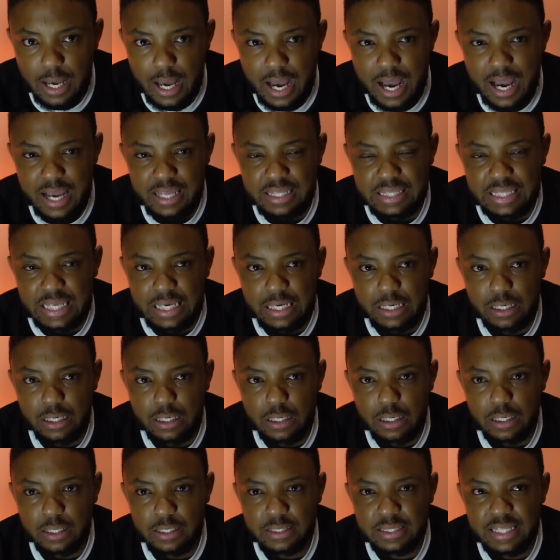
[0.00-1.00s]
I think
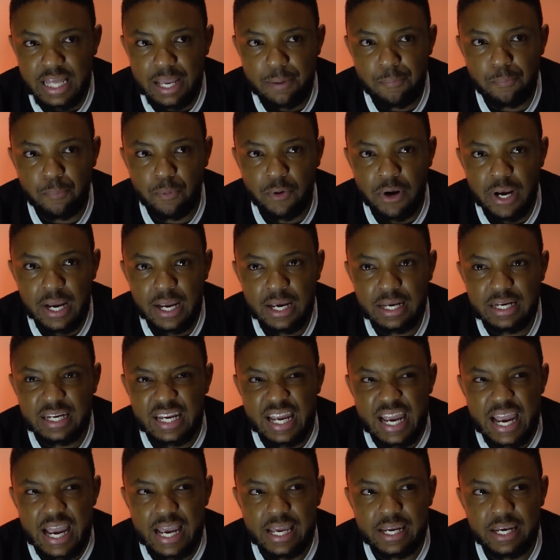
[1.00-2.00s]
they bring
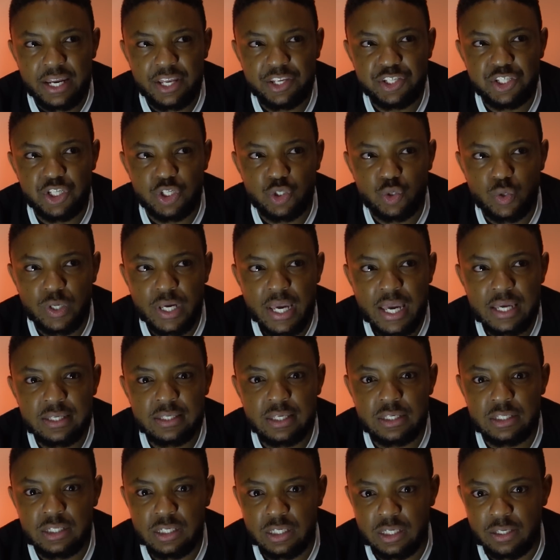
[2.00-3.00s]
an energy to
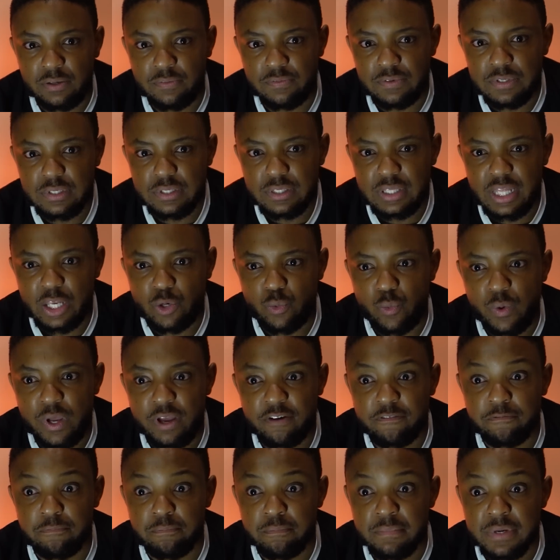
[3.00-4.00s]
Kaizer Chiefs that we
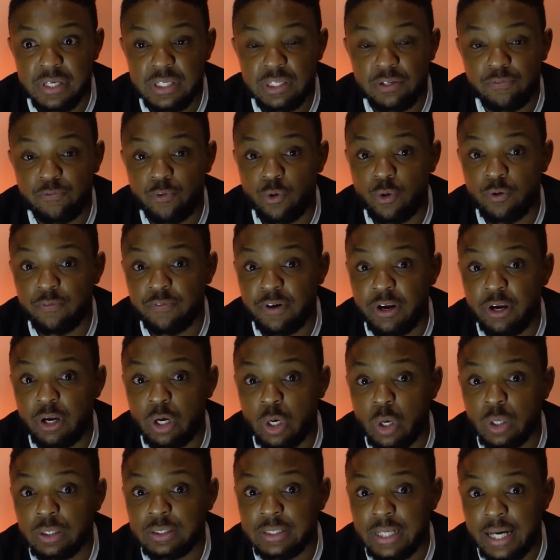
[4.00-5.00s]
have missed for a very
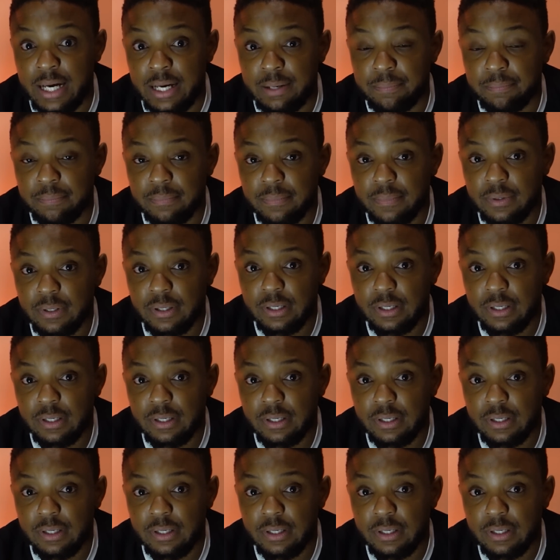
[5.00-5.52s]
long time.